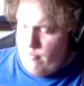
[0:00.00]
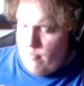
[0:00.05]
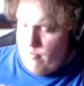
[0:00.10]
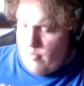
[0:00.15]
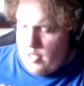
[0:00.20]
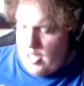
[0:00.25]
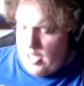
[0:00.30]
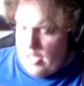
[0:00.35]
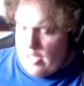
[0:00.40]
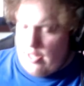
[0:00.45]

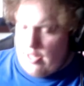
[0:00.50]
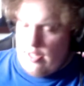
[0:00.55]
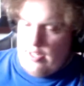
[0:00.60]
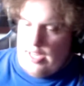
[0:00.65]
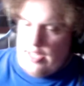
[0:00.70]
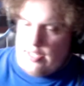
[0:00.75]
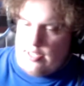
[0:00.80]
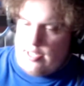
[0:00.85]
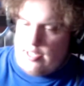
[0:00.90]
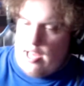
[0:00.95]

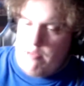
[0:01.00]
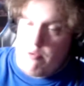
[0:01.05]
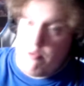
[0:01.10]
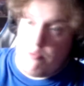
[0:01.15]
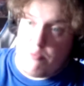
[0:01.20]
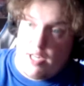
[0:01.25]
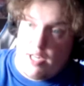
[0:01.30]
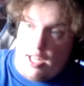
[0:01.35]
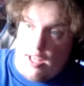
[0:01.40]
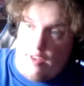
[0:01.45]
lightsaber,
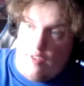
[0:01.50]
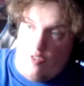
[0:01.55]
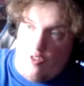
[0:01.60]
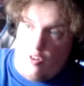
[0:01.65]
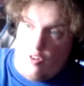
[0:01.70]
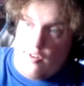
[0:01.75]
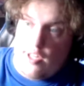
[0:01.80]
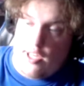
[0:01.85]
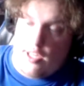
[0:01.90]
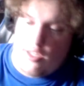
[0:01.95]
but if
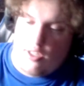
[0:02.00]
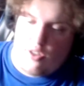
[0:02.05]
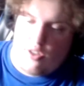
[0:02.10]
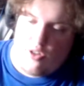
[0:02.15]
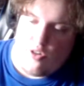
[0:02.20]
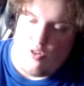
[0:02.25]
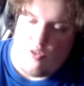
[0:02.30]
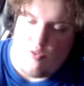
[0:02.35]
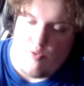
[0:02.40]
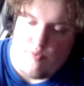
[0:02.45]
you need
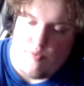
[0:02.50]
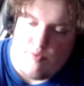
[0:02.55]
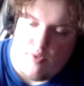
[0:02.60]
to,